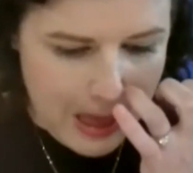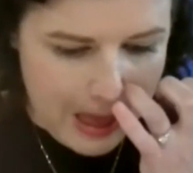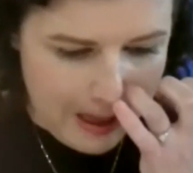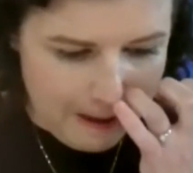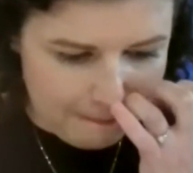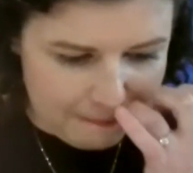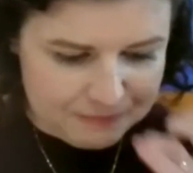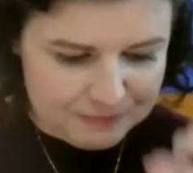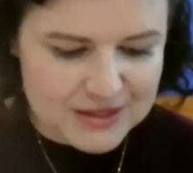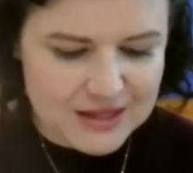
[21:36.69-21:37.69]

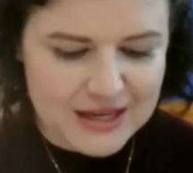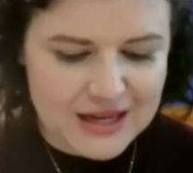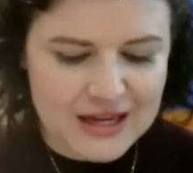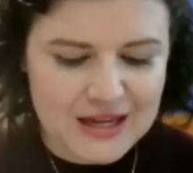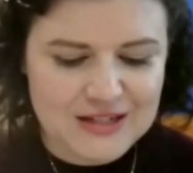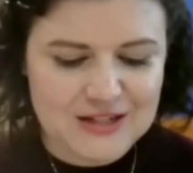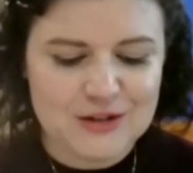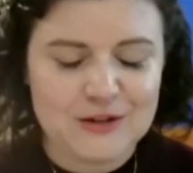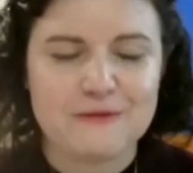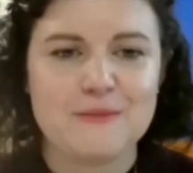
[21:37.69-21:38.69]
And,
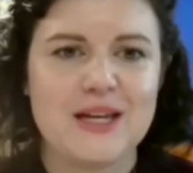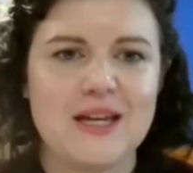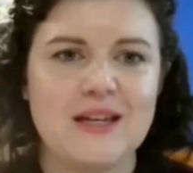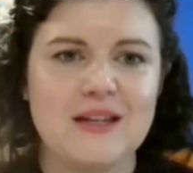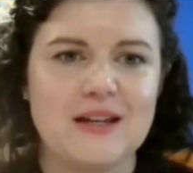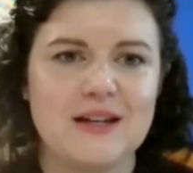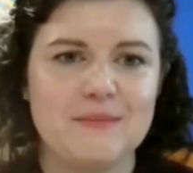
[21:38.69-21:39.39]
for me,